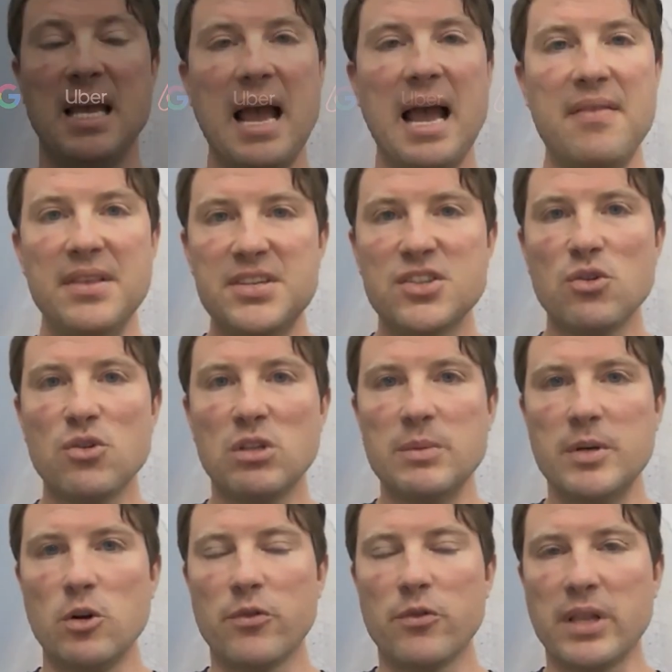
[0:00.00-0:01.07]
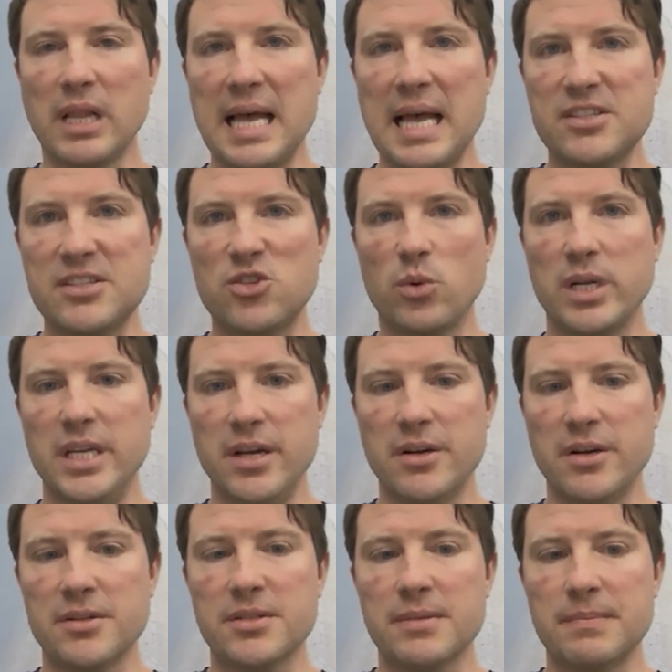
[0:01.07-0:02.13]
And this has only been over the last 20
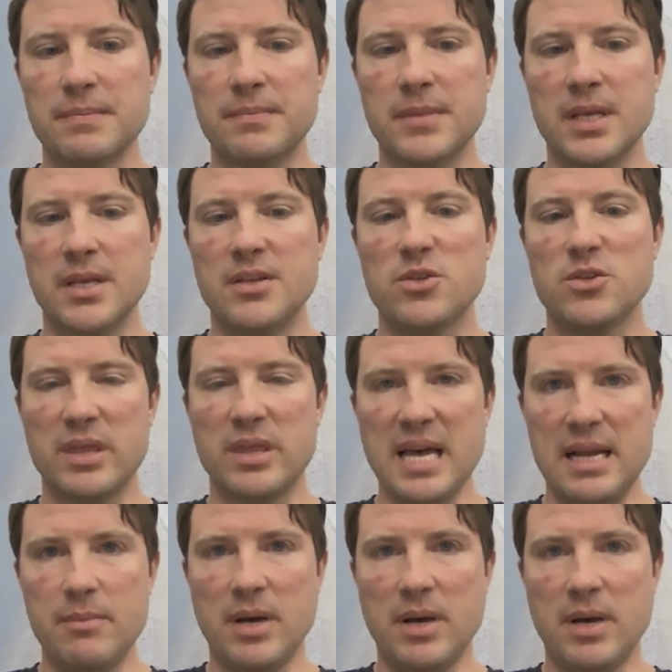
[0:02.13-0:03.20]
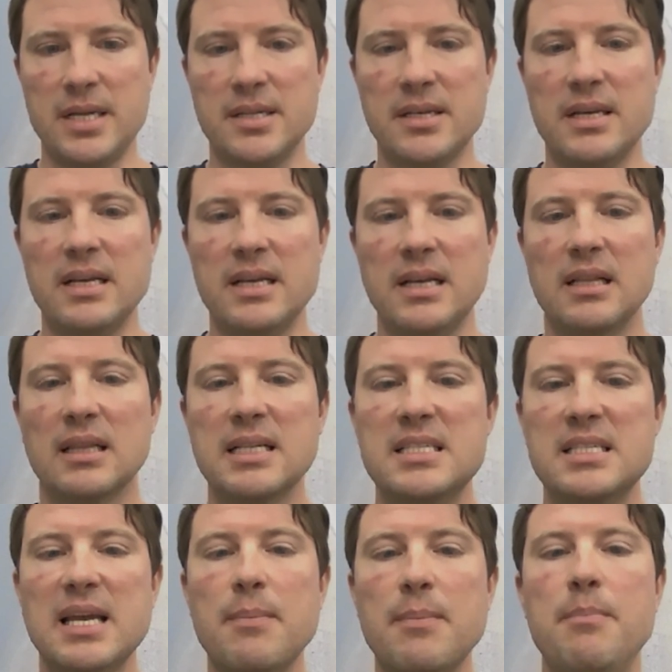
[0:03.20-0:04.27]
years. So with that in mind, let's
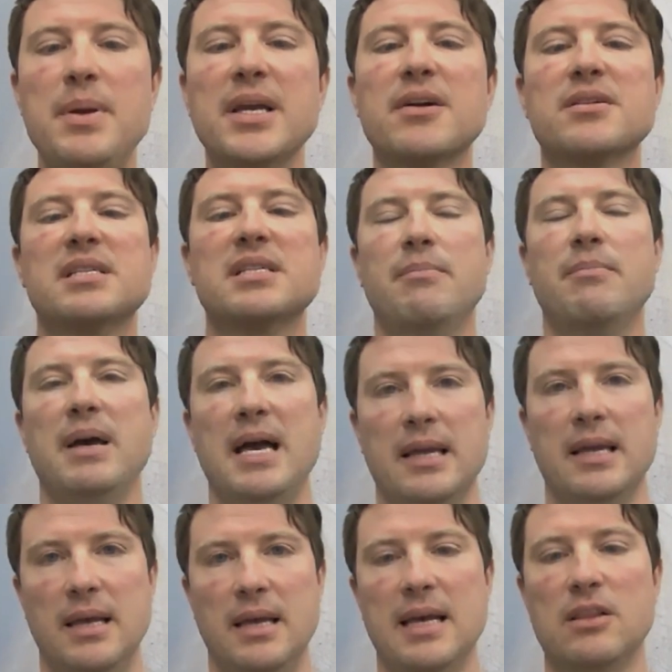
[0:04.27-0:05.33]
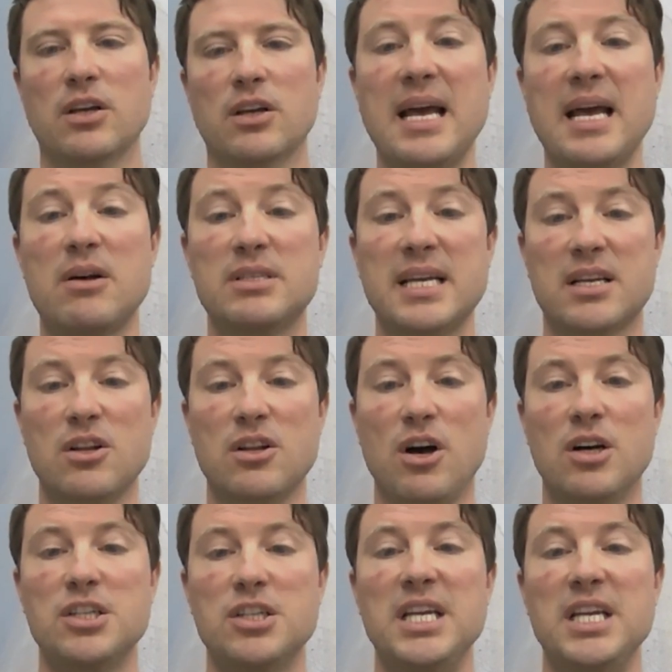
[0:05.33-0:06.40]
take a bigger step back and look at how
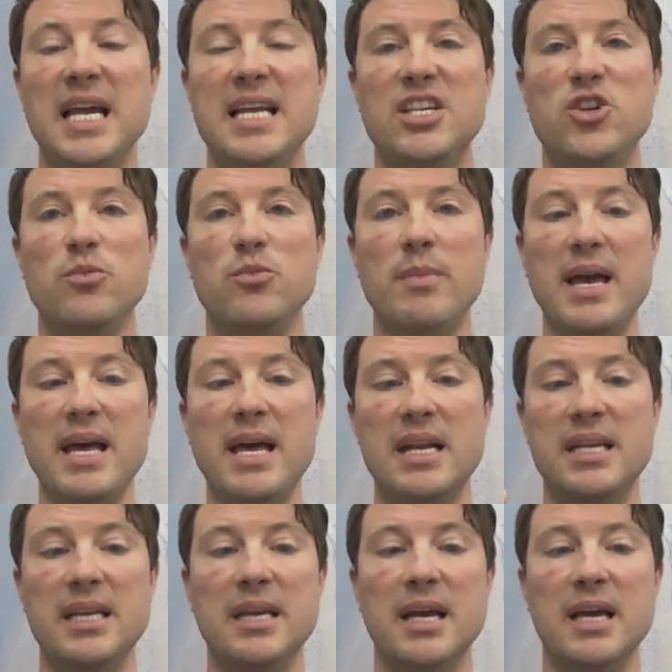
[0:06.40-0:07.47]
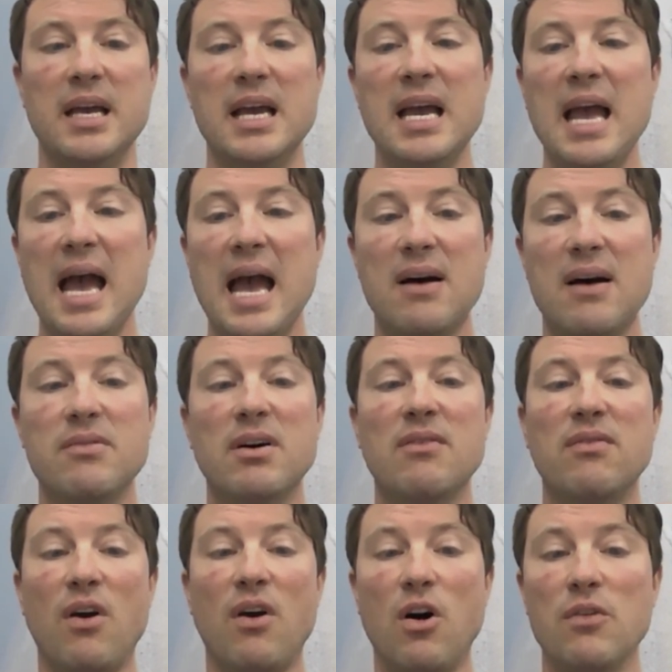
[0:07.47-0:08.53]
technology and humanity have
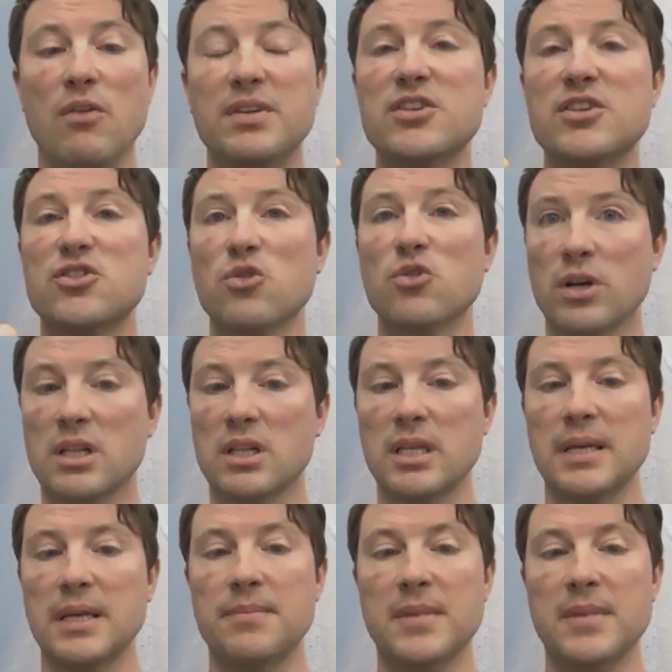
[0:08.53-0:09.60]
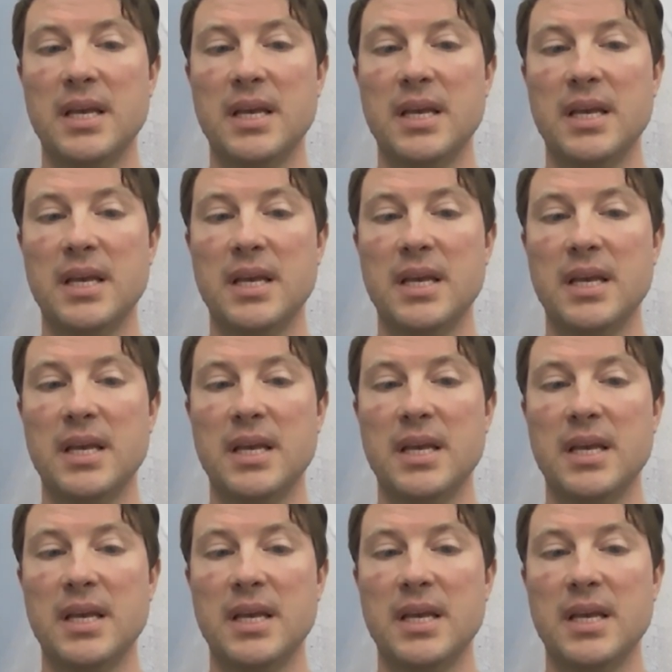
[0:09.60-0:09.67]
evolved historically.